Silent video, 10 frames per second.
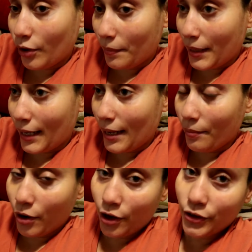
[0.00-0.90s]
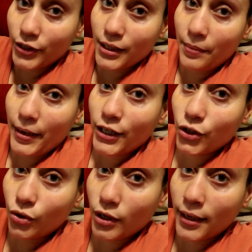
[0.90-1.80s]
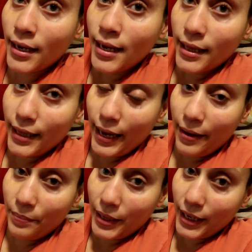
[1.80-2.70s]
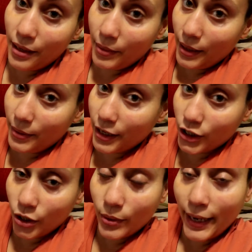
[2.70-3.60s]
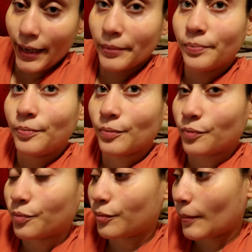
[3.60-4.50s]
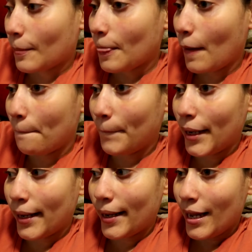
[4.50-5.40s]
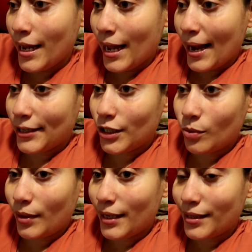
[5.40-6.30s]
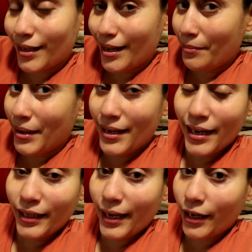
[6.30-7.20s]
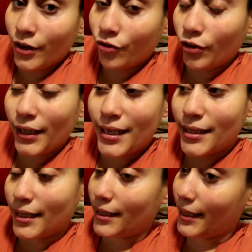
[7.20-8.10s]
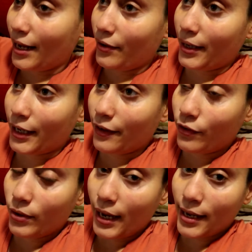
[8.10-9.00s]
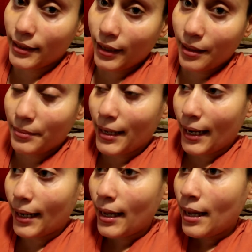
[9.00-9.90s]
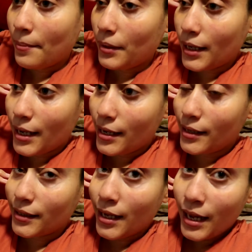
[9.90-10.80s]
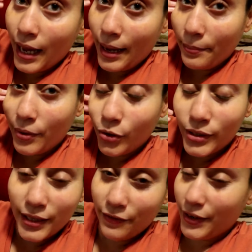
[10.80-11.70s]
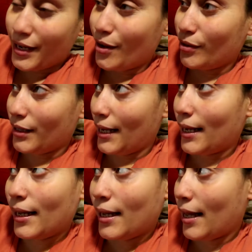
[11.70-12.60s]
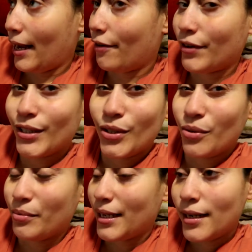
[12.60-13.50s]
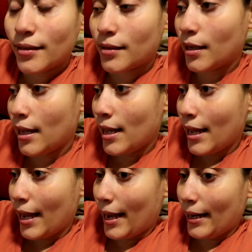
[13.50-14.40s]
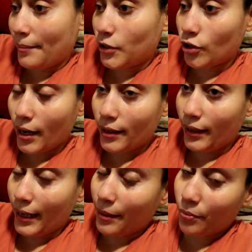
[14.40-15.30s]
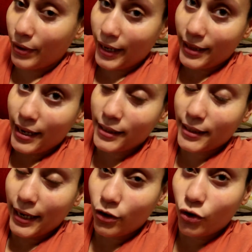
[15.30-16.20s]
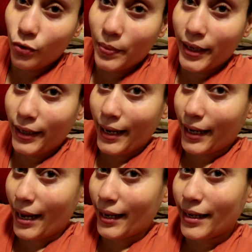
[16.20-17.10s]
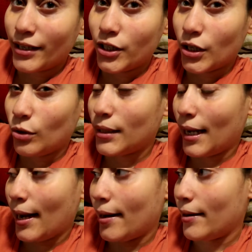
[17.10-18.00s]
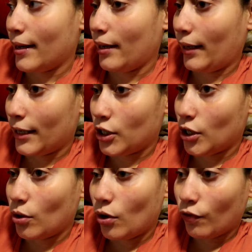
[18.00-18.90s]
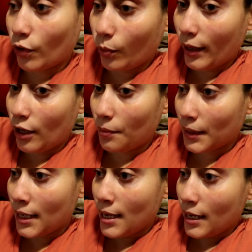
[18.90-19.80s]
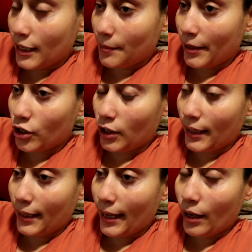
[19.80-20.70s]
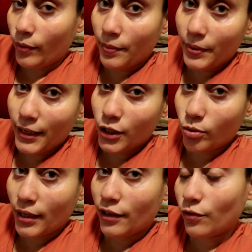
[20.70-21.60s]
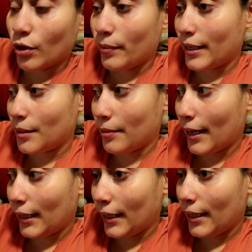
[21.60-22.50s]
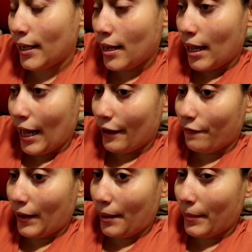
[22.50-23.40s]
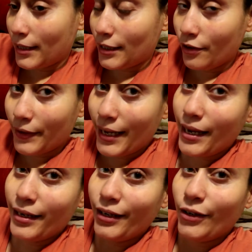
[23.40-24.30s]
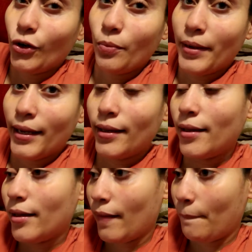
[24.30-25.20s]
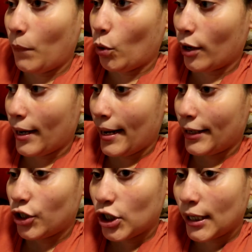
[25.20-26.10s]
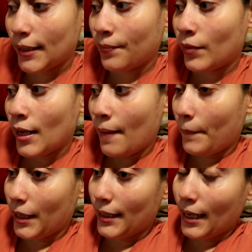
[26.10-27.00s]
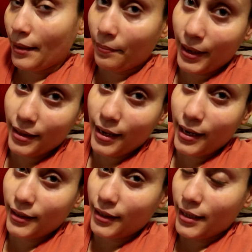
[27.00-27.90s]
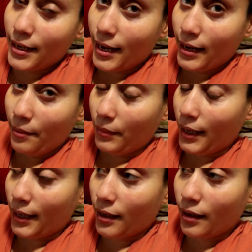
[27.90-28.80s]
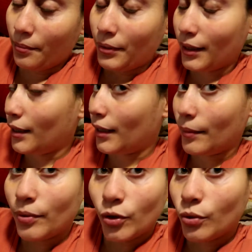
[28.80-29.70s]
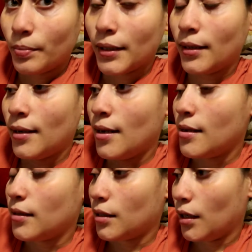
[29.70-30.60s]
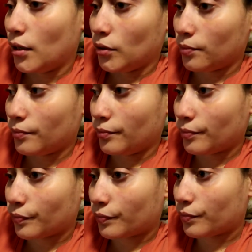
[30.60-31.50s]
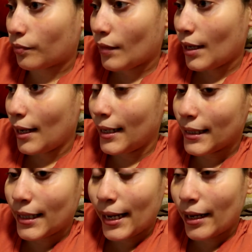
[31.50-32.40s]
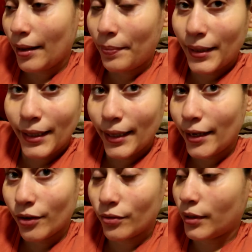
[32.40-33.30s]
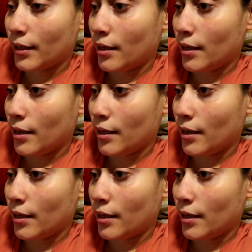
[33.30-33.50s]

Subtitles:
on me and bothers to make sure that me and the baby is okay. But I just wanted to come in and like really sit down and give you guys an update because I'm posting videos like every 2 weeks. And I'm trying to like break that cycle, but like I get so tired and like so overwhelmed, especially now with being 24 weeks pregnant. I find myself getting a little bit more energy, but then by the end of the day, I'm like completely pooped. So it's like up and down.